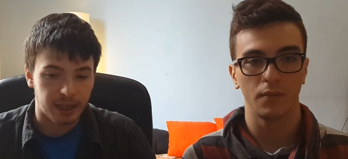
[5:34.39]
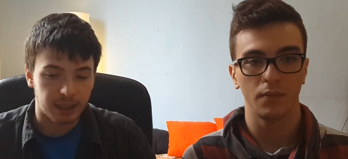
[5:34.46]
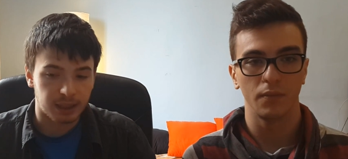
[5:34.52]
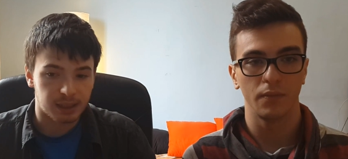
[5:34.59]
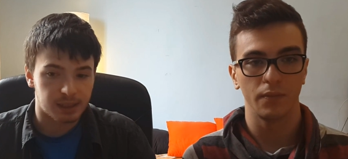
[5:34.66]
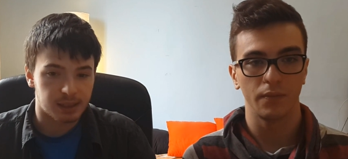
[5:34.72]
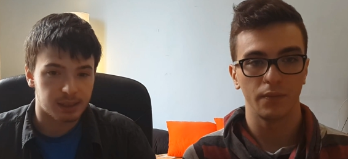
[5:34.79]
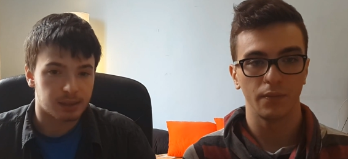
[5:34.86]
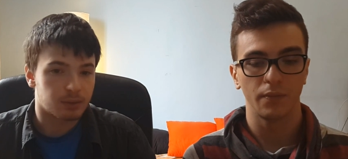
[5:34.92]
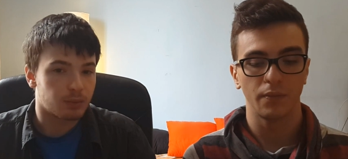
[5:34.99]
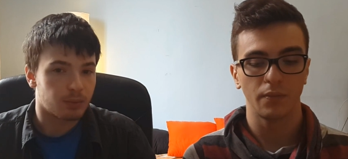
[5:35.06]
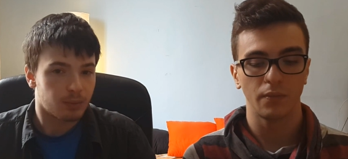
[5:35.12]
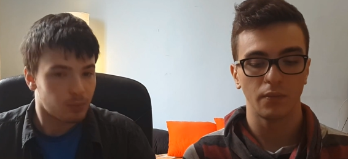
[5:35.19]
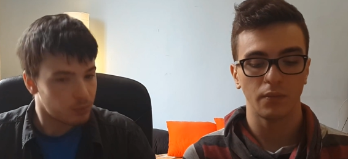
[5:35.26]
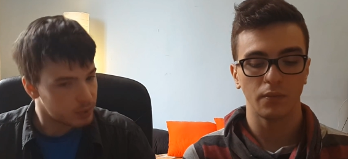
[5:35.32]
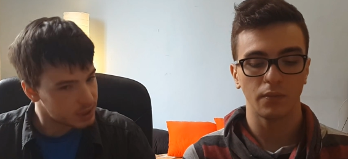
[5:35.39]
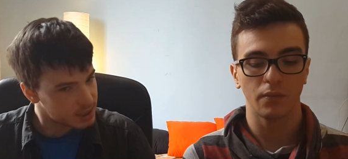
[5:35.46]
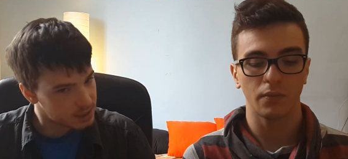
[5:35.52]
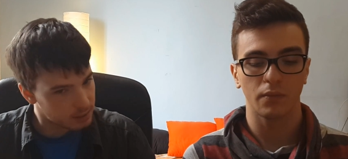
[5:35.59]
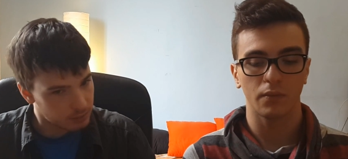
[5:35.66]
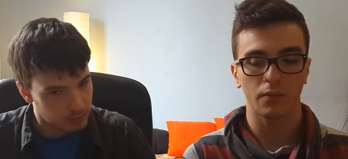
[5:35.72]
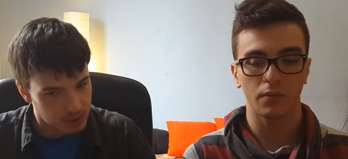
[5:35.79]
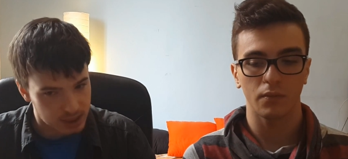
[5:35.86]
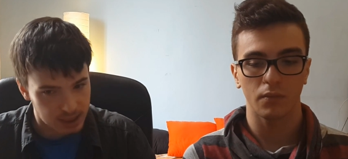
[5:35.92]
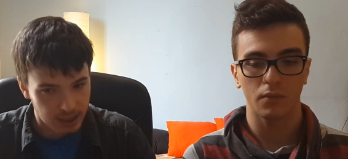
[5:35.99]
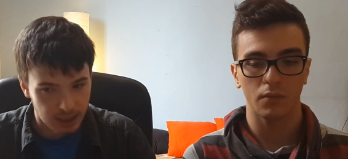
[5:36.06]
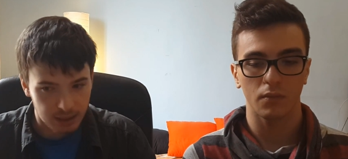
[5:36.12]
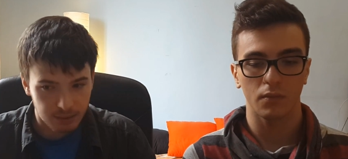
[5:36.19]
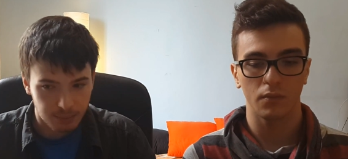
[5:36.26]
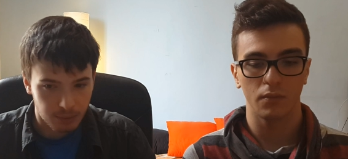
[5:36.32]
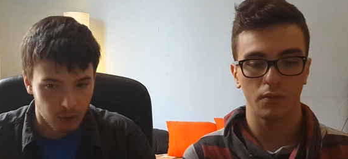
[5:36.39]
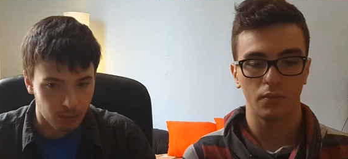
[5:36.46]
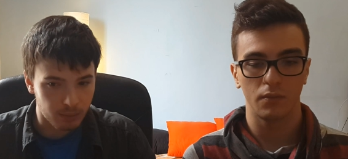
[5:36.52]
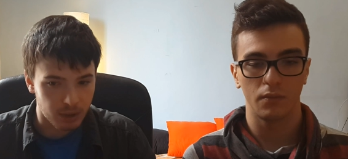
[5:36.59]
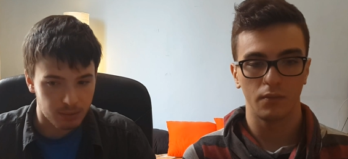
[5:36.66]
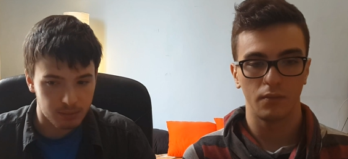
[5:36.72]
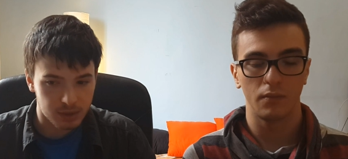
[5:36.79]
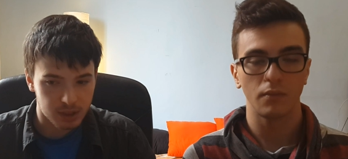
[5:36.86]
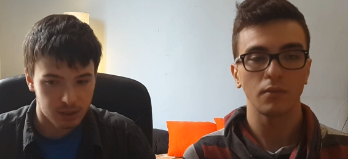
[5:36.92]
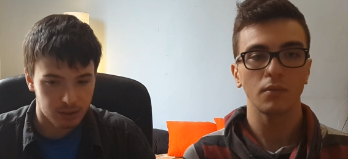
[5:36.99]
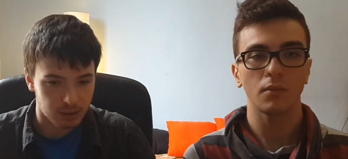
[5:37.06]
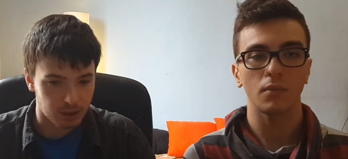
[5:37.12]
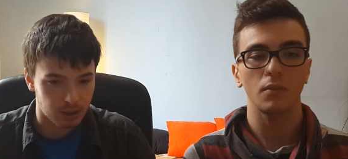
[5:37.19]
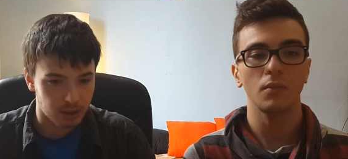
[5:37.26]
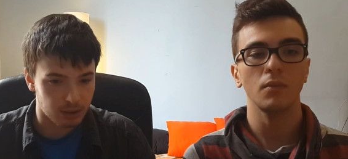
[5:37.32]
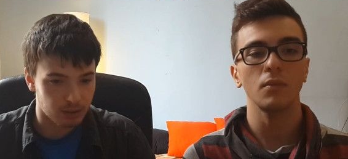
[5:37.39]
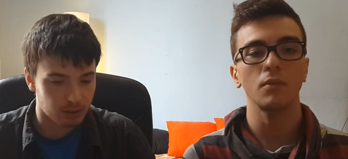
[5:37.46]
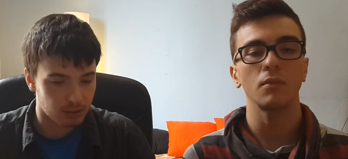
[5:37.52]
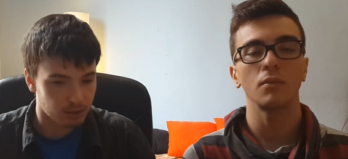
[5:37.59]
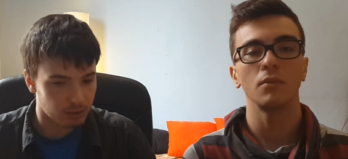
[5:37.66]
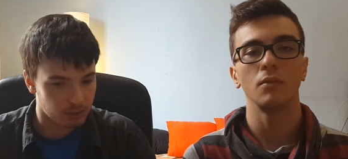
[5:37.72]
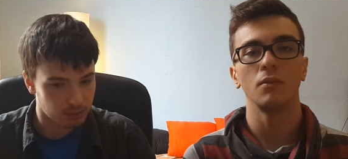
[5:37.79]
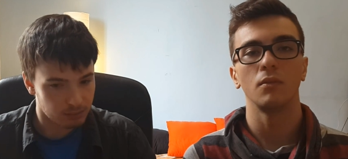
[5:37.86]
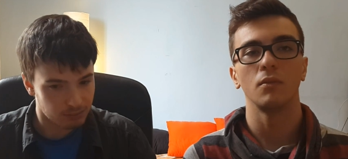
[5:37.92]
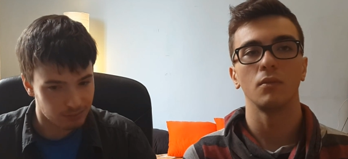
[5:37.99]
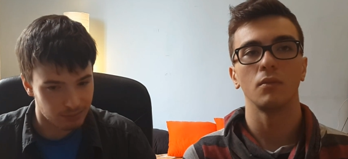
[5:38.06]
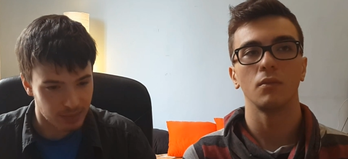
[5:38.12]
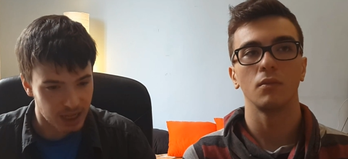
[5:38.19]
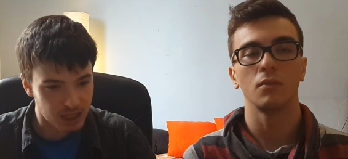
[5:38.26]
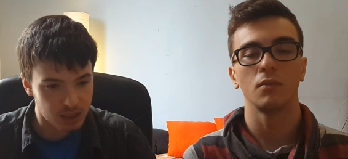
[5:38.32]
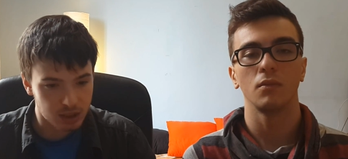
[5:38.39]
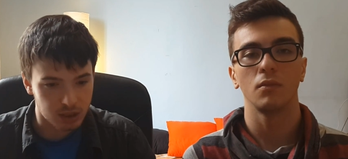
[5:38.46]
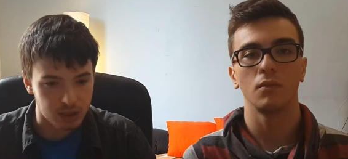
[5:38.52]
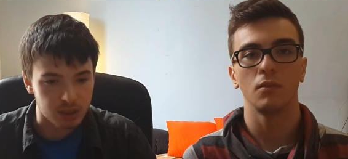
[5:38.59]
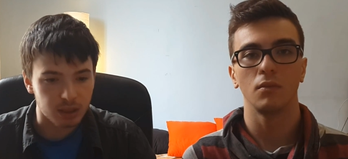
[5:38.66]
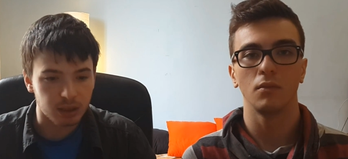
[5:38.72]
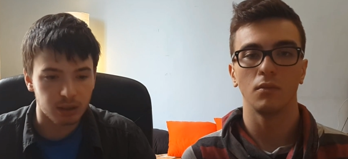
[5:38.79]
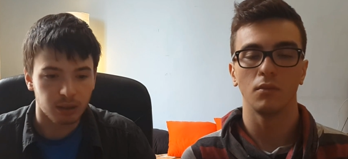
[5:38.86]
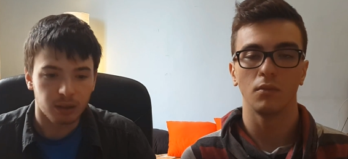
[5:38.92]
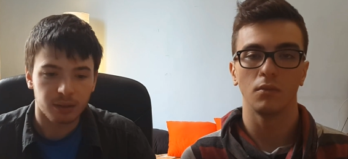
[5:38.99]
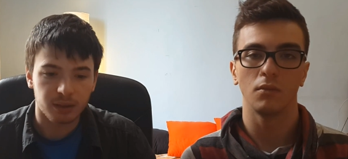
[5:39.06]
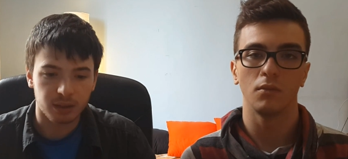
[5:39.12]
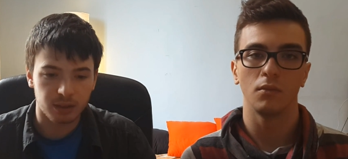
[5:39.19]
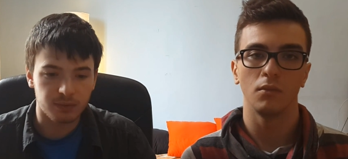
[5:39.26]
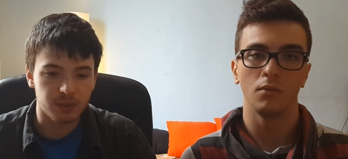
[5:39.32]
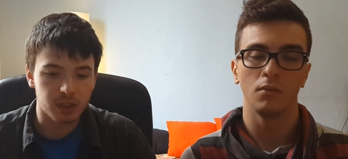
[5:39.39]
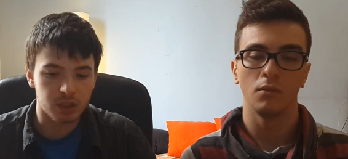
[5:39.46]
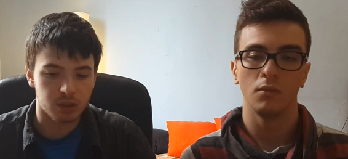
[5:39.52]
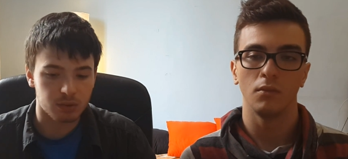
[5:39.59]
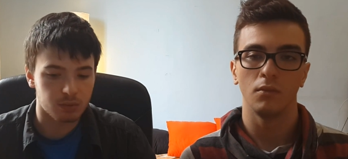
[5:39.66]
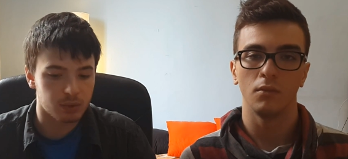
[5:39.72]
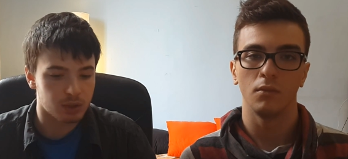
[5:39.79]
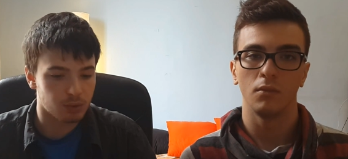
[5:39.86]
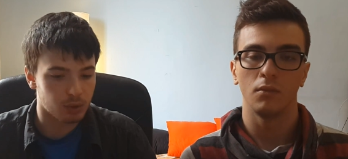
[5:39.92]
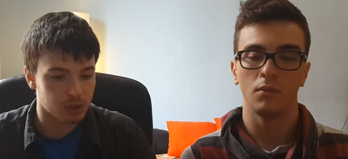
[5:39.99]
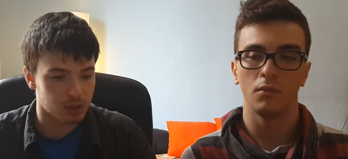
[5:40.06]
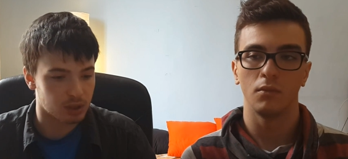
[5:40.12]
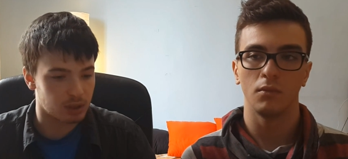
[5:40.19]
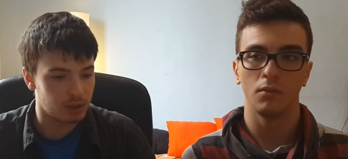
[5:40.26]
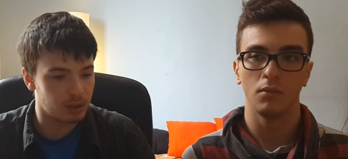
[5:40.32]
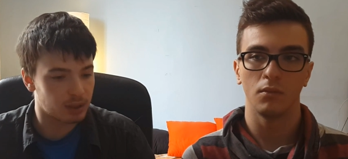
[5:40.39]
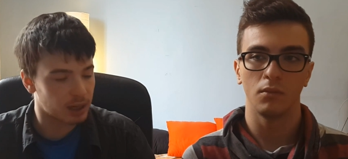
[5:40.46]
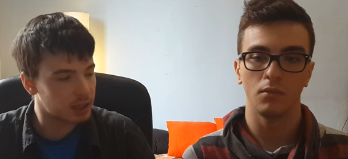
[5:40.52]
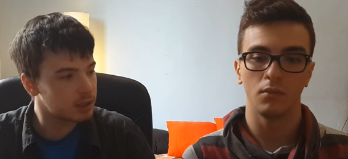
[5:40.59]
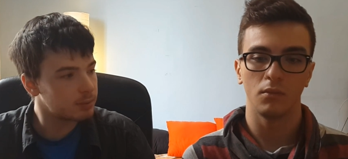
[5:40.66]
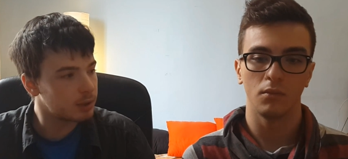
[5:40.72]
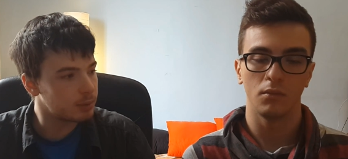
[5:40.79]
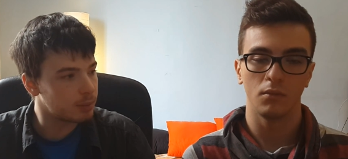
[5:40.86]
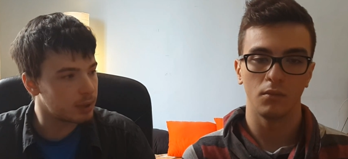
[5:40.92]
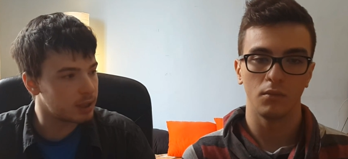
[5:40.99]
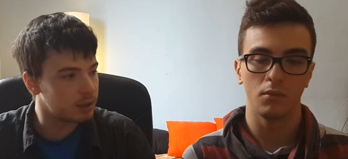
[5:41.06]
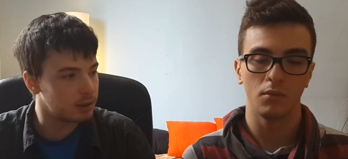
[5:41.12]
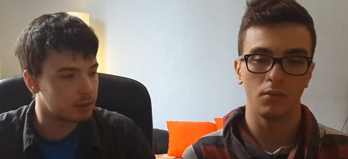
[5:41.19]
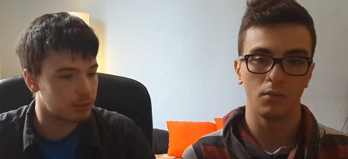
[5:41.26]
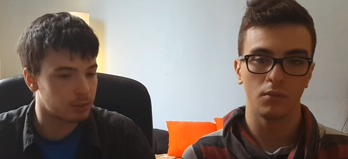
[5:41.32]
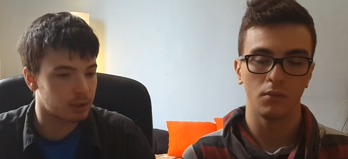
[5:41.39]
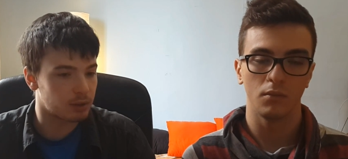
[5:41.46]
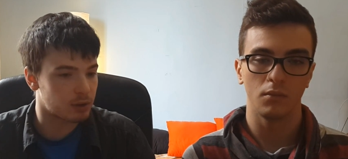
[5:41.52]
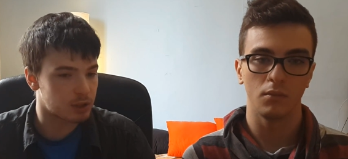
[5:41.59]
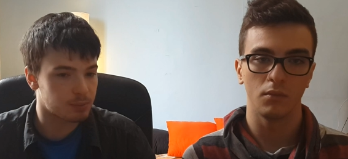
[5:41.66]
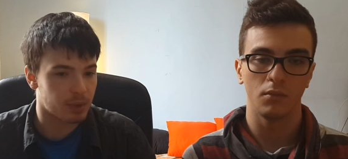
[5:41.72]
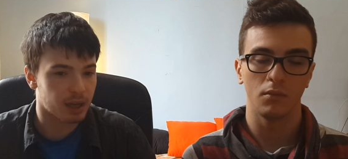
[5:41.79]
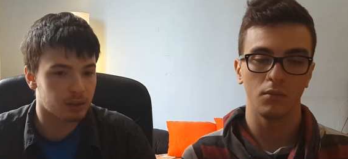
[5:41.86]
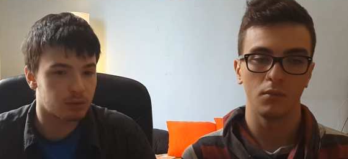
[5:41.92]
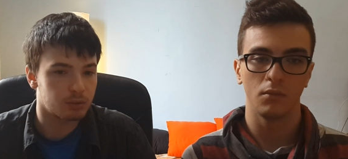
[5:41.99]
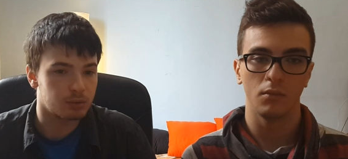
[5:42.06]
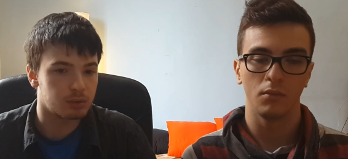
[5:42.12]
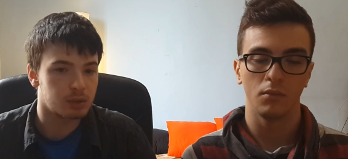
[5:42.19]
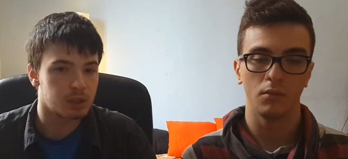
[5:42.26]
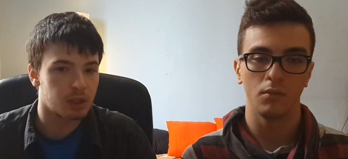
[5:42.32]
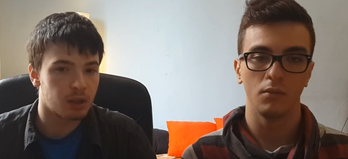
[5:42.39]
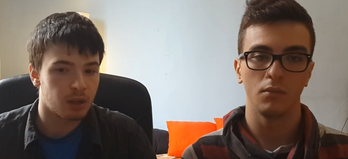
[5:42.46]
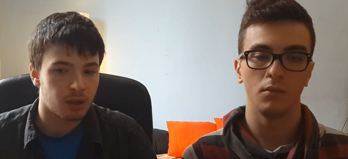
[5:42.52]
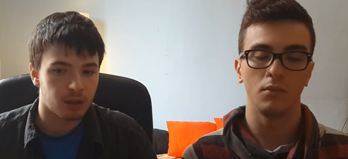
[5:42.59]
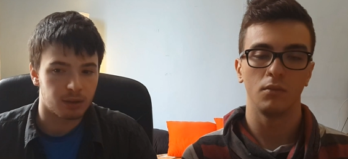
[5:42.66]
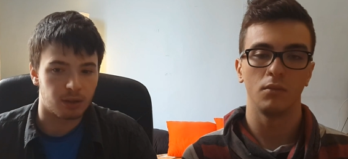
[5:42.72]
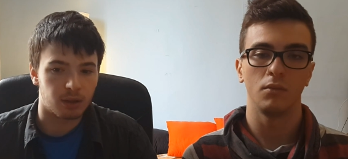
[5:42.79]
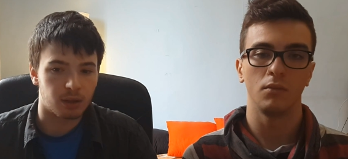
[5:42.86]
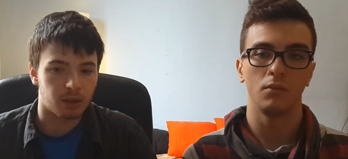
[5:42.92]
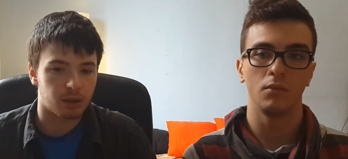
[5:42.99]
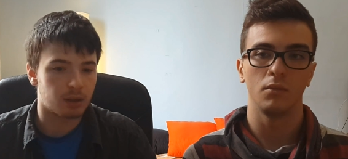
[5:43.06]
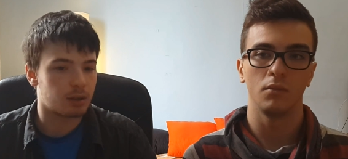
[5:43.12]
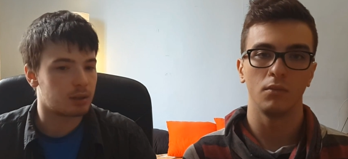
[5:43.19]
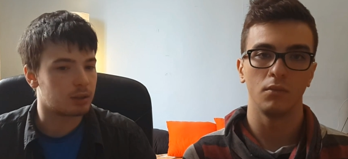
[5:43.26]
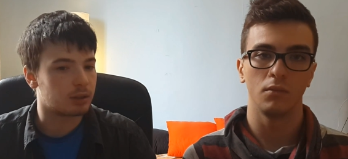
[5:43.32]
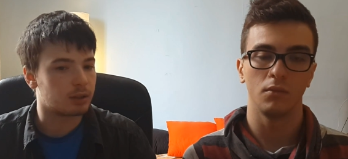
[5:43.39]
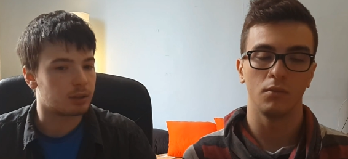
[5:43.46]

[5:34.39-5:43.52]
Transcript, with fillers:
Speaker 1: uh, we, we still had problems in managing the division, which was incredibly big with respect to the uh, the